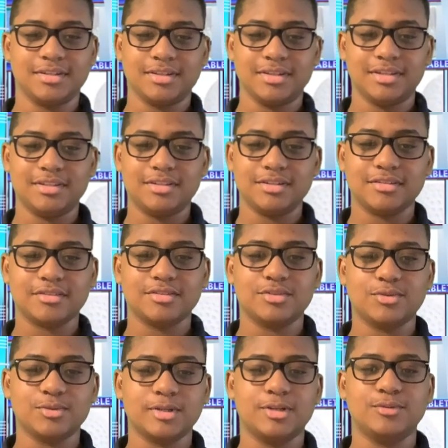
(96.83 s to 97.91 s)
It took the
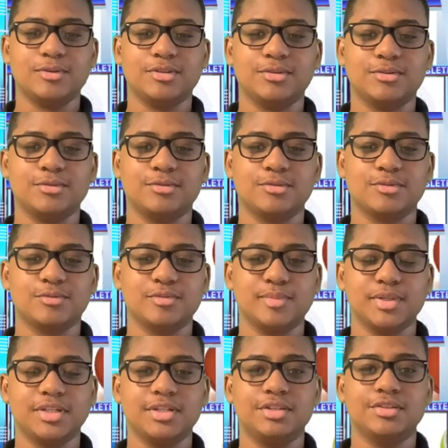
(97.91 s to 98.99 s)
twenty-one-year-old swim
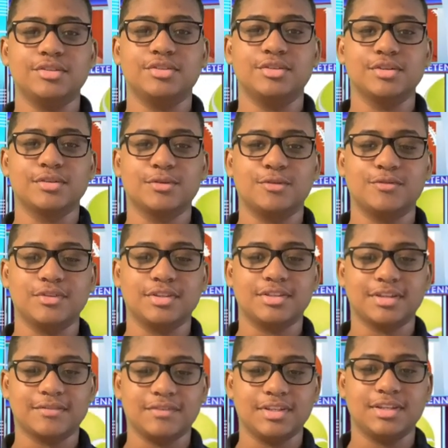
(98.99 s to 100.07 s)
teacher just over
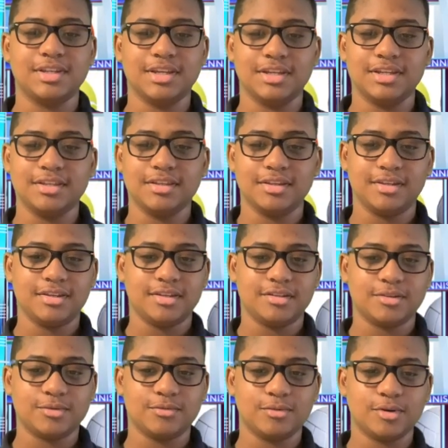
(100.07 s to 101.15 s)
seventy days
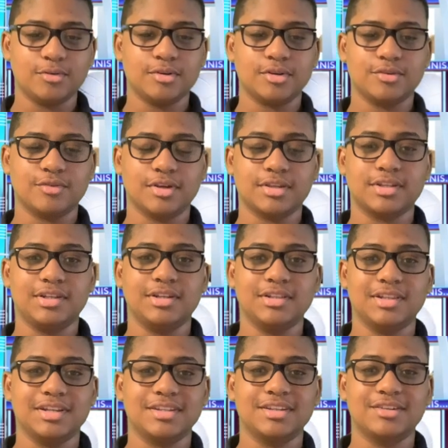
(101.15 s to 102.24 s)
to row across the
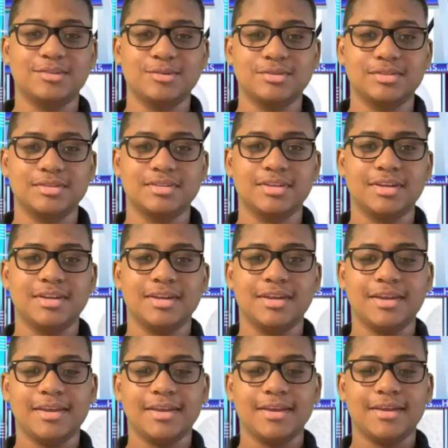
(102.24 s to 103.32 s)
Atlantic Ocean.
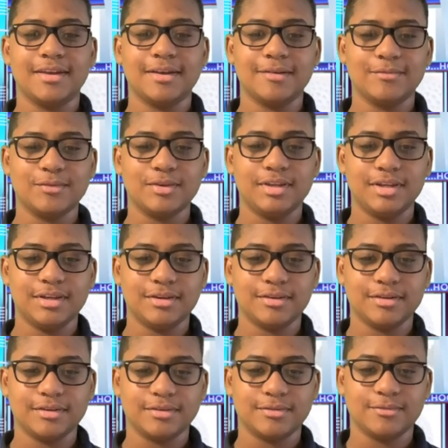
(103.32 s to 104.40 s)
Every
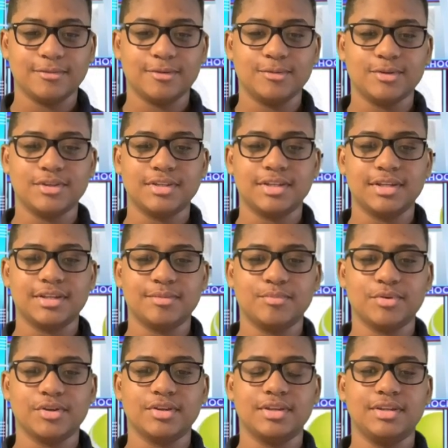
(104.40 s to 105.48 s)
year, rowers taking
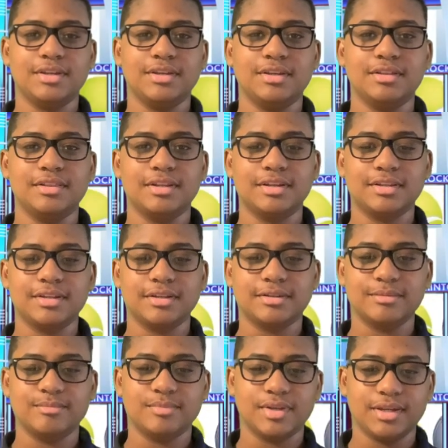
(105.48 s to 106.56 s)
part in the Atlantic
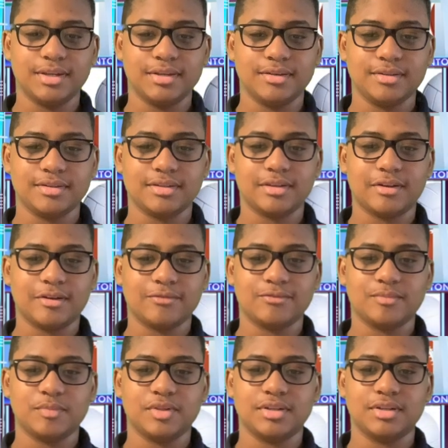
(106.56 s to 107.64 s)
campaign set off
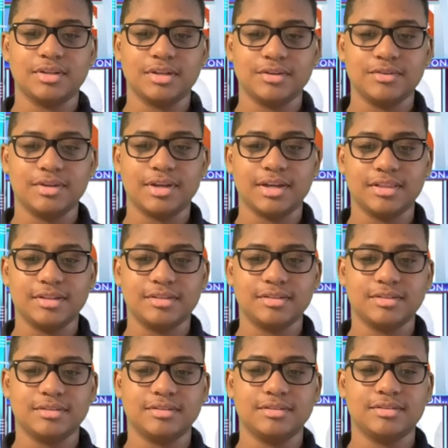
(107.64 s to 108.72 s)
from the Canary
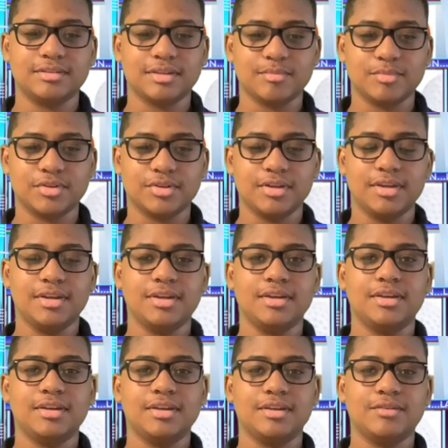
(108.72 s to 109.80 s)
Islands in December
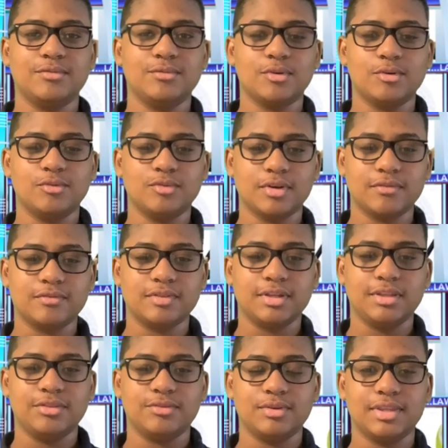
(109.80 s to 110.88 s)
and row
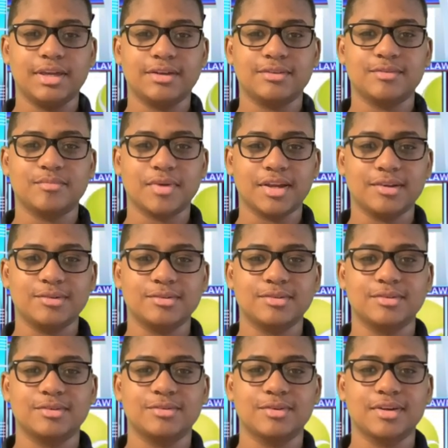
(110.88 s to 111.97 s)
roughly 3,000 miles
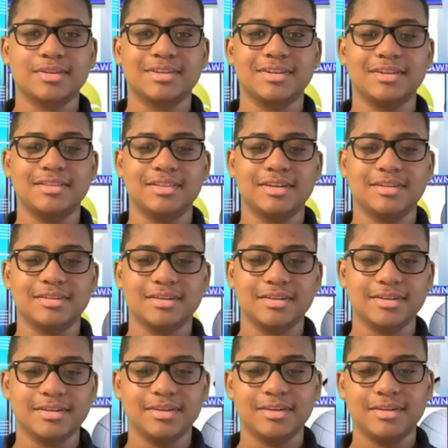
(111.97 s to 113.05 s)
across the
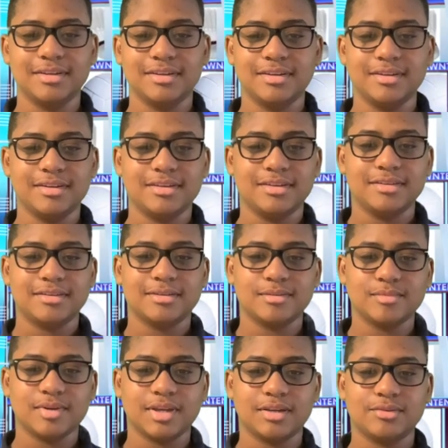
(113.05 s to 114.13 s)
Atlantic.
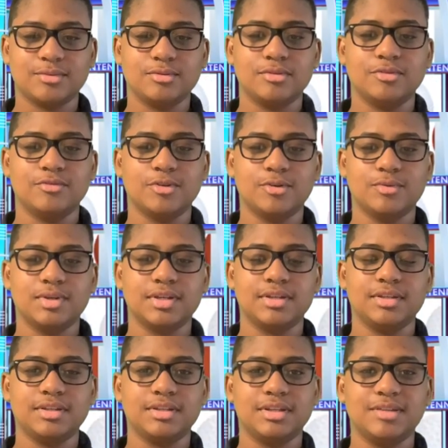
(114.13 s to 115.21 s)
Some handle the rowing
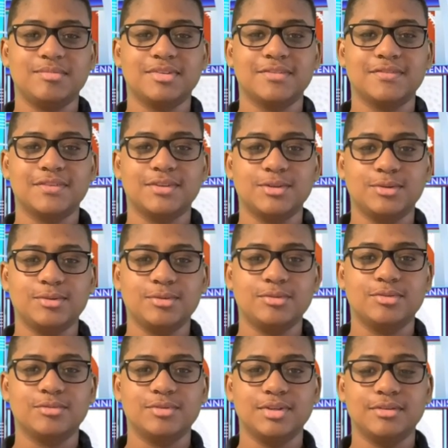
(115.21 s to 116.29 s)
in teams of two,
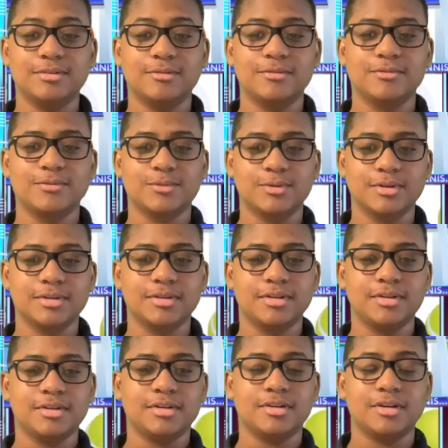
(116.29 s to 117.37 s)
three, or four.
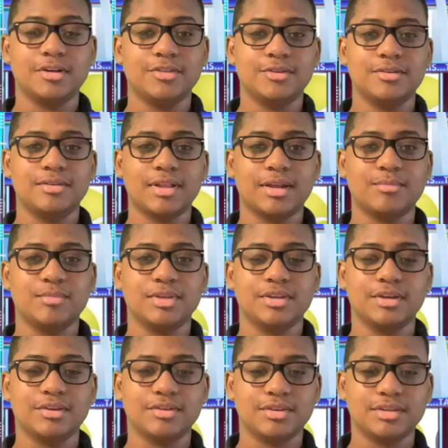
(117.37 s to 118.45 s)
Others, like Miss
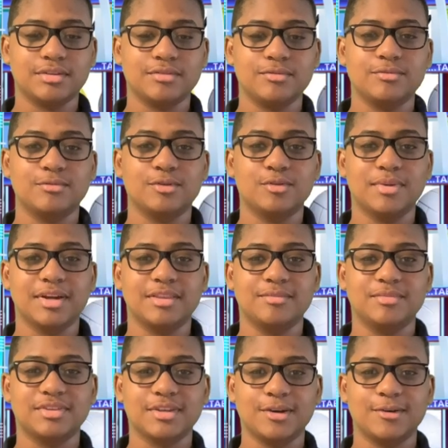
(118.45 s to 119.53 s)
Harrison, row by
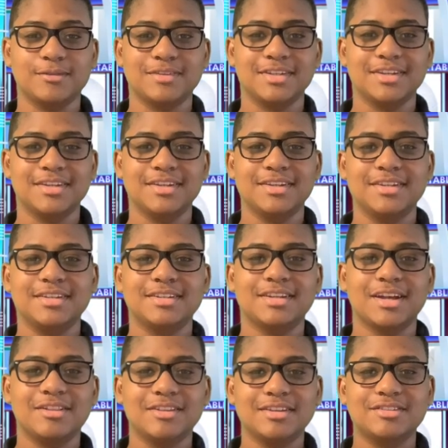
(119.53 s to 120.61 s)
themselves.
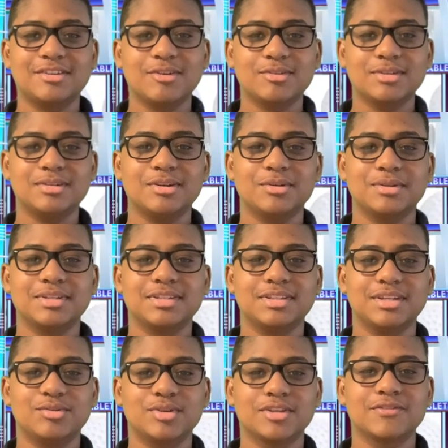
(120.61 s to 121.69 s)
Now let's go to Noah to
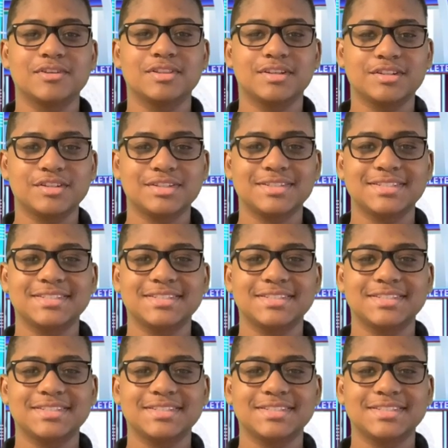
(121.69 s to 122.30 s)
see what's for lunch.